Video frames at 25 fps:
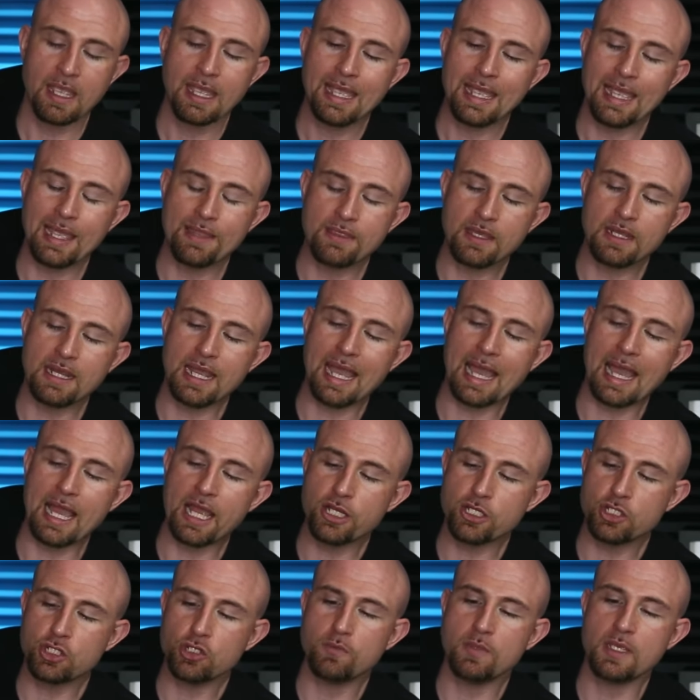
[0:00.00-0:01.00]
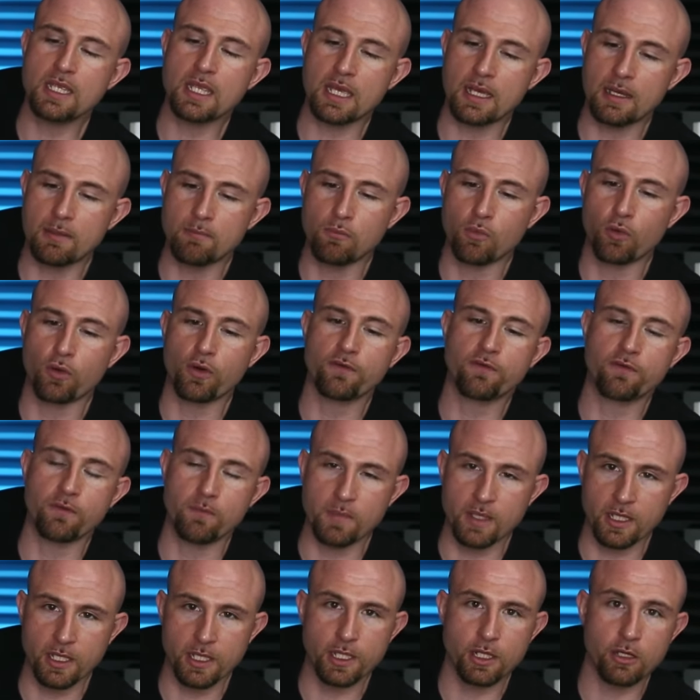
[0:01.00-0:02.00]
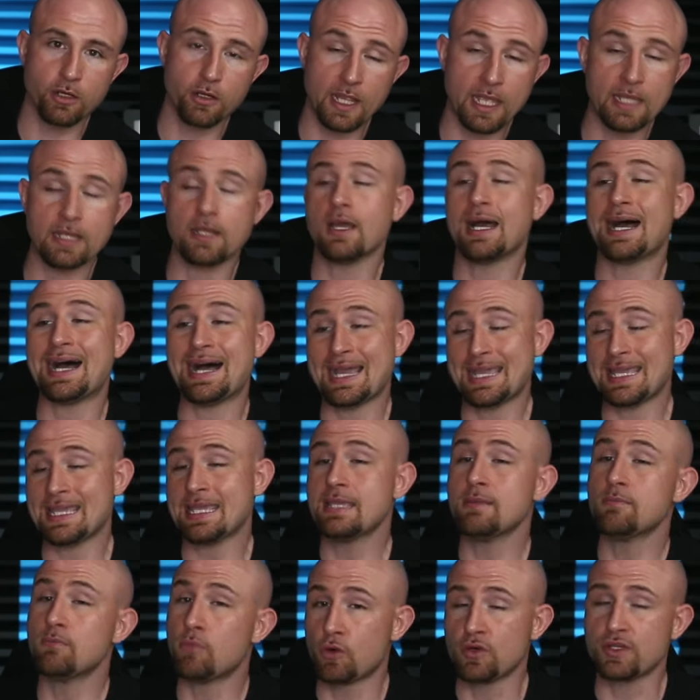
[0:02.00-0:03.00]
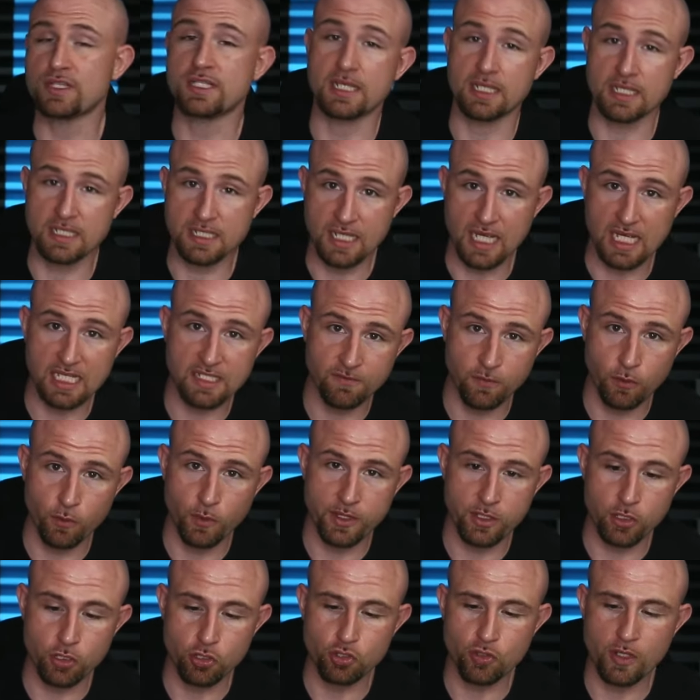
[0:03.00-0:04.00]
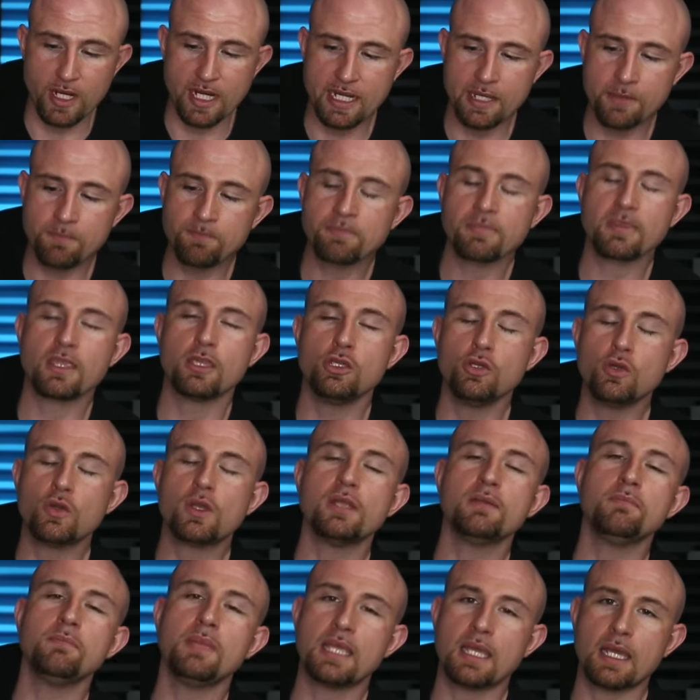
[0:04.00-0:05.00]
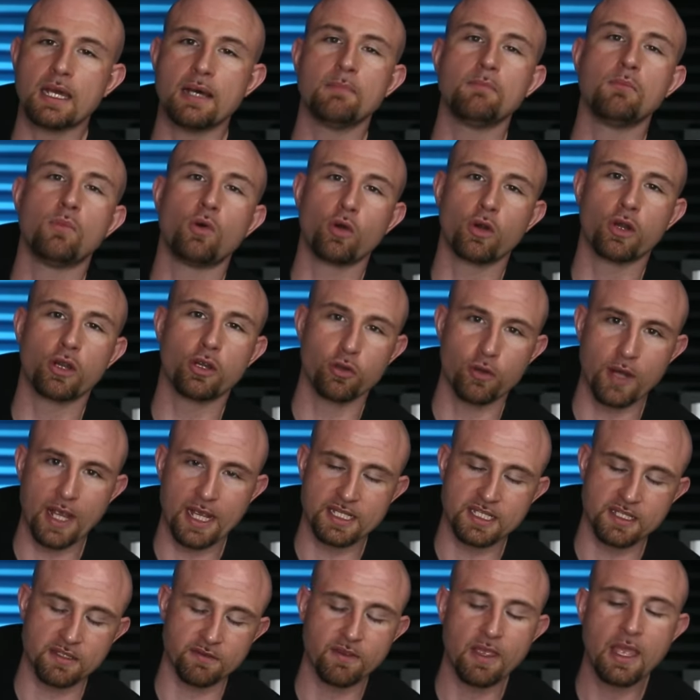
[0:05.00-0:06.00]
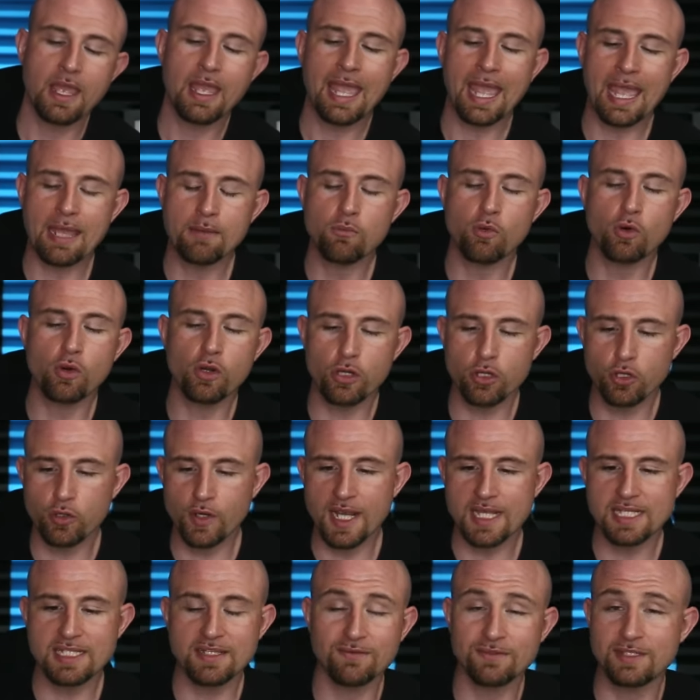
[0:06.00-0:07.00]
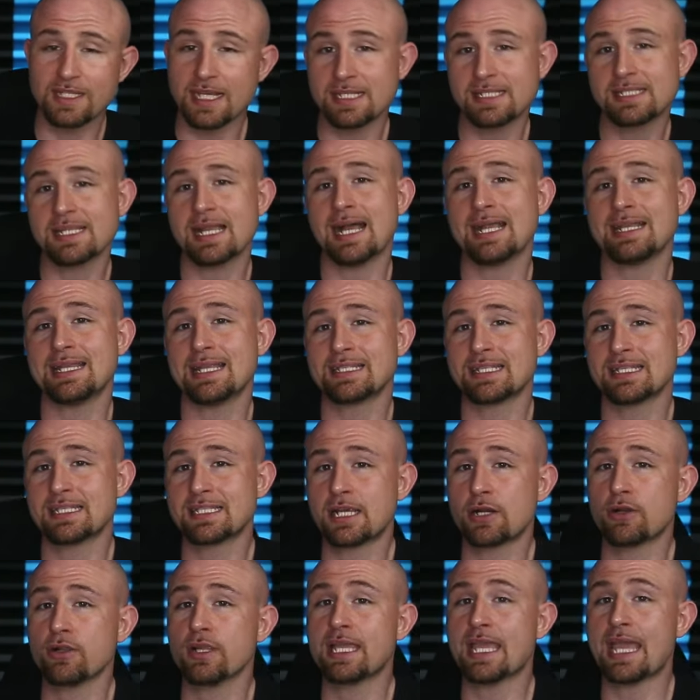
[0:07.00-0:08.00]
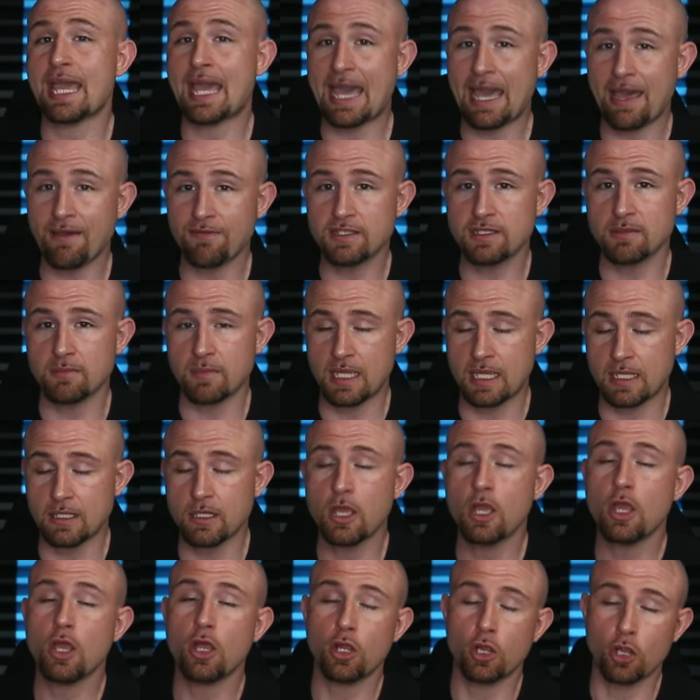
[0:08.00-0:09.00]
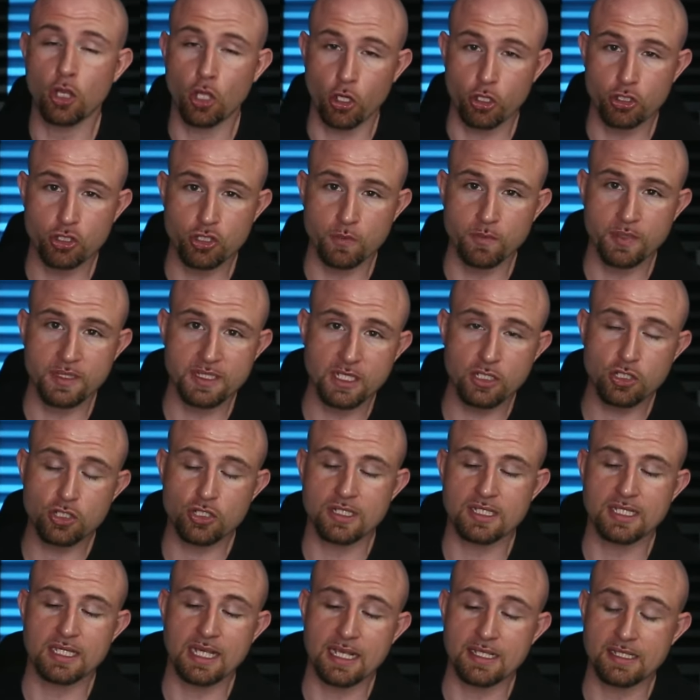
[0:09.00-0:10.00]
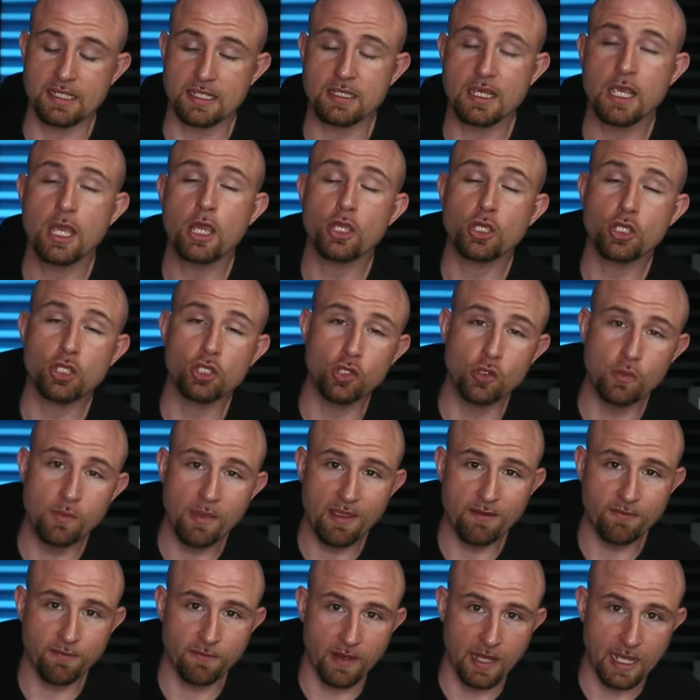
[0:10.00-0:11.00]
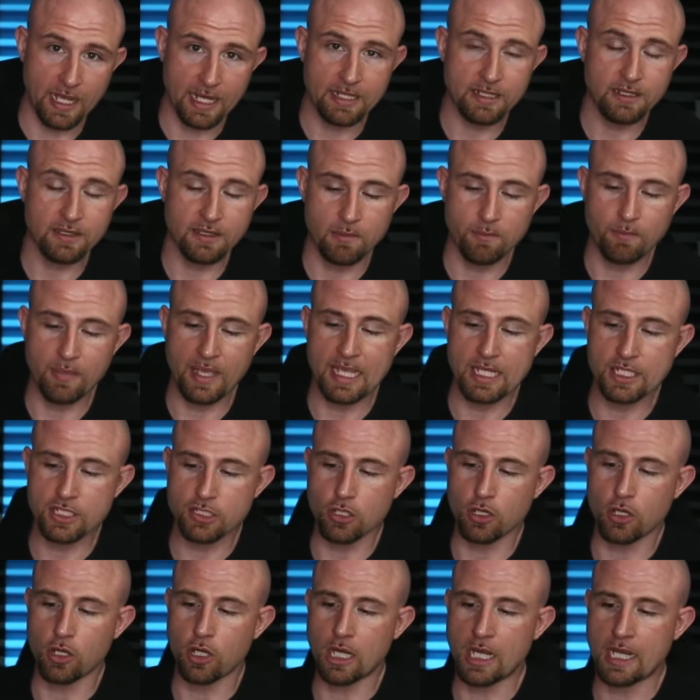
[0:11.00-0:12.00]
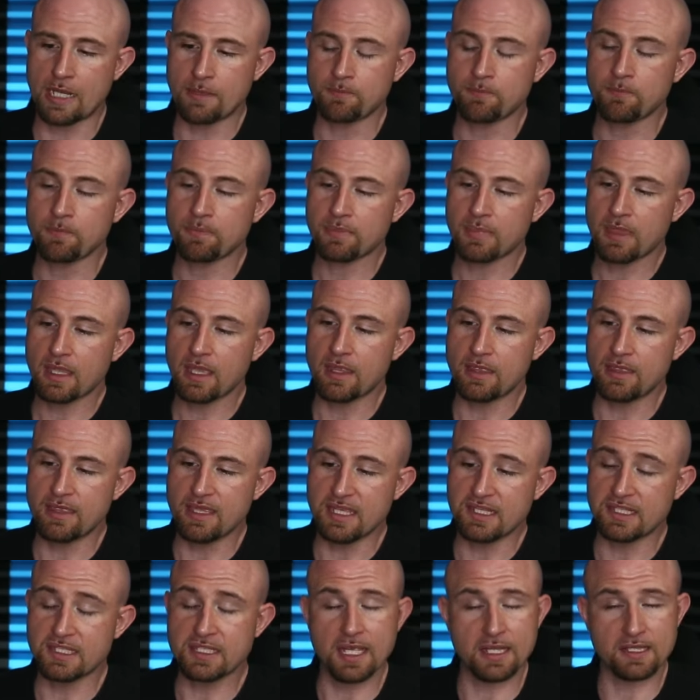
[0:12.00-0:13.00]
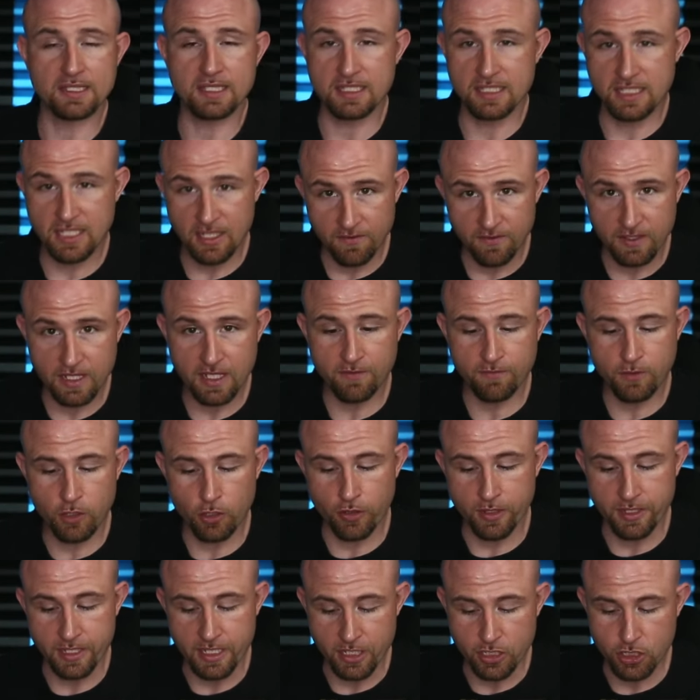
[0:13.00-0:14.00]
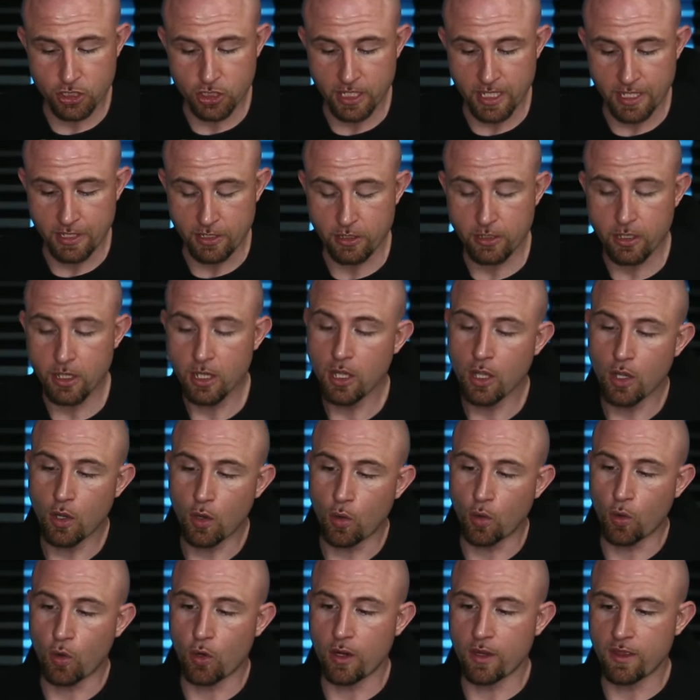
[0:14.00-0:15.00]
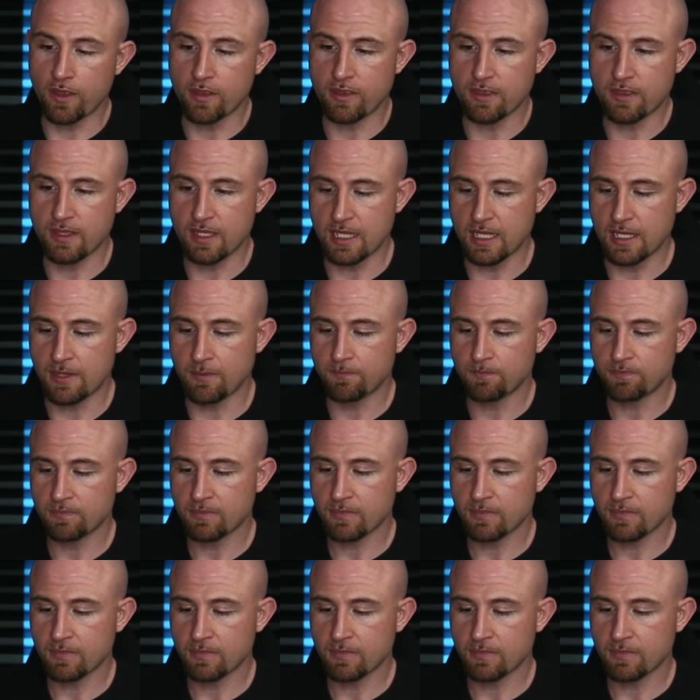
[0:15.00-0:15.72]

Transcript: And then as you become more familiar and i.e. more successful with your trading, you can become more aggressive. And more aggressive does not necessarily have to mean larger position sizes. You may find that based on the sensitivity of your initiator or the